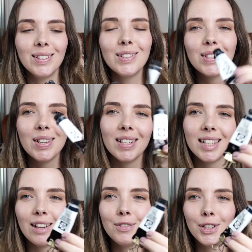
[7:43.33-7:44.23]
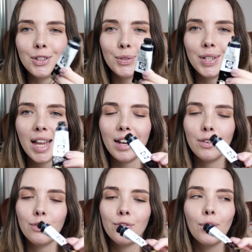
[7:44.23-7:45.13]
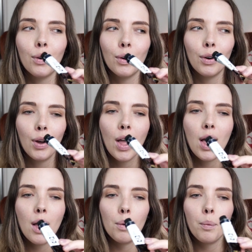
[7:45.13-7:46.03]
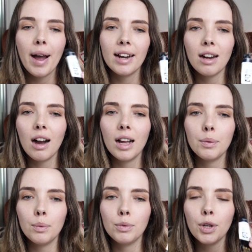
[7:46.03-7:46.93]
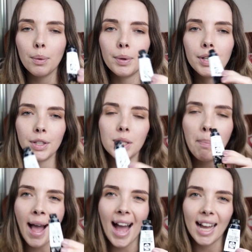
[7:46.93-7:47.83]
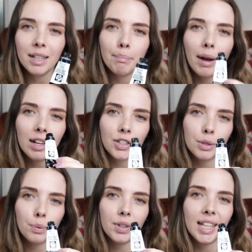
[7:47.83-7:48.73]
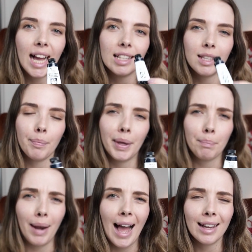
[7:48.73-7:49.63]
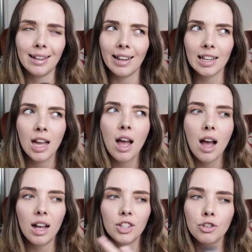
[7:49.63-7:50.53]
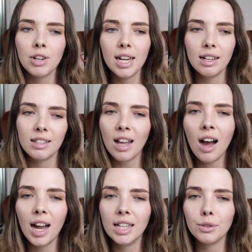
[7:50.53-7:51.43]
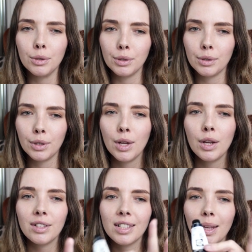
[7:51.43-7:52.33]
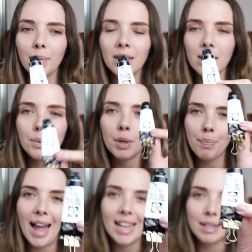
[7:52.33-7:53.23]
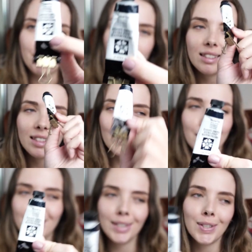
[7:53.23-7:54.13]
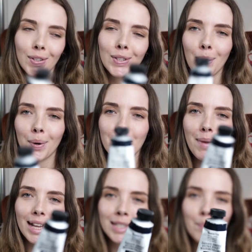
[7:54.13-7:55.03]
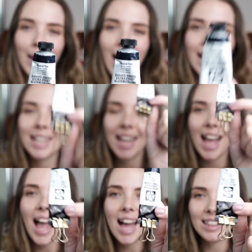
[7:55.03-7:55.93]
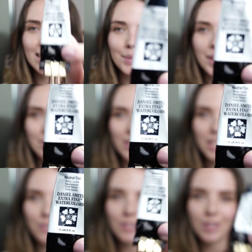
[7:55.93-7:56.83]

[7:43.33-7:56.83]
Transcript: Also just love Neutral Tint for when I don't want to use a pen, but I just want to get something black, like a street sign or just something that I want to paint in black. Sometimes you just don't want to mix a black, and that's when I reach for